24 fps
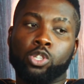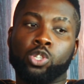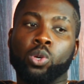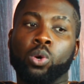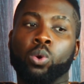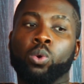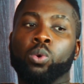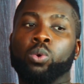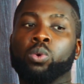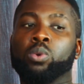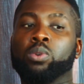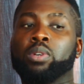So
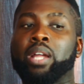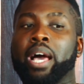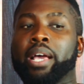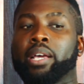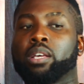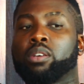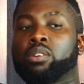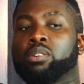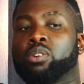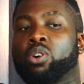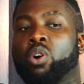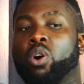like
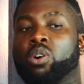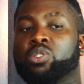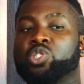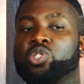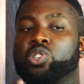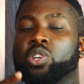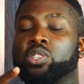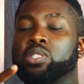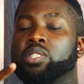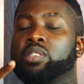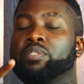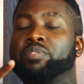
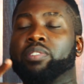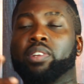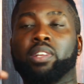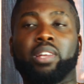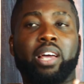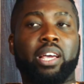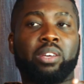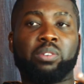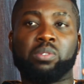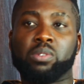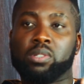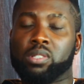constructively,
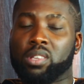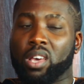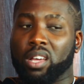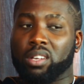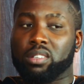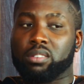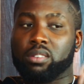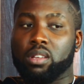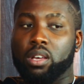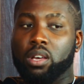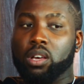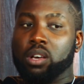like you said,
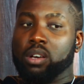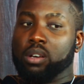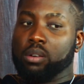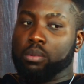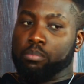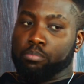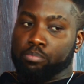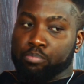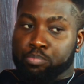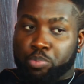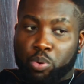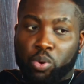
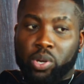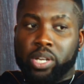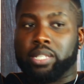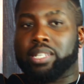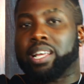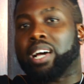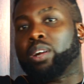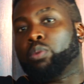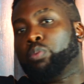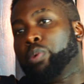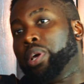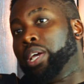put it
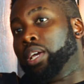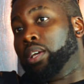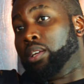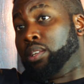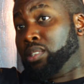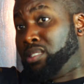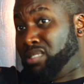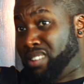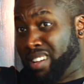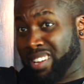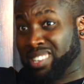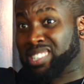that way,
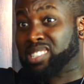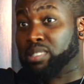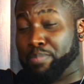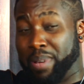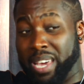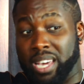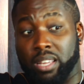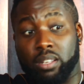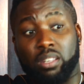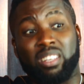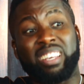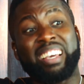a
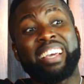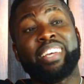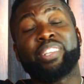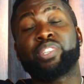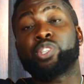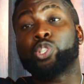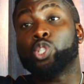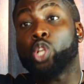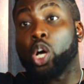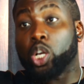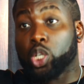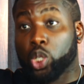spade.
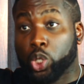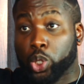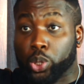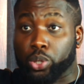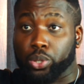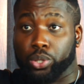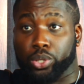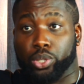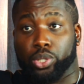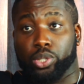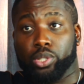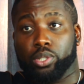It's not
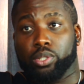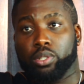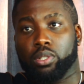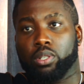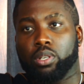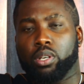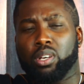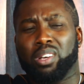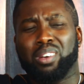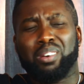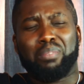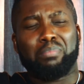good.
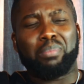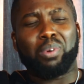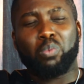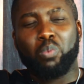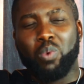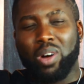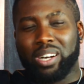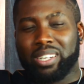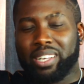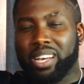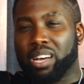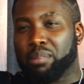But
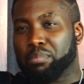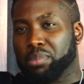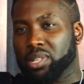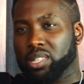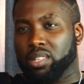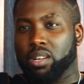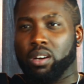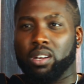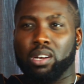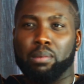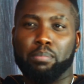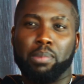what can be
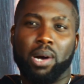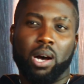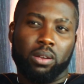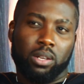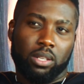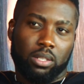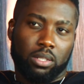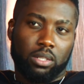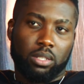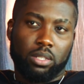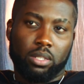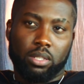done about
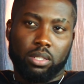it?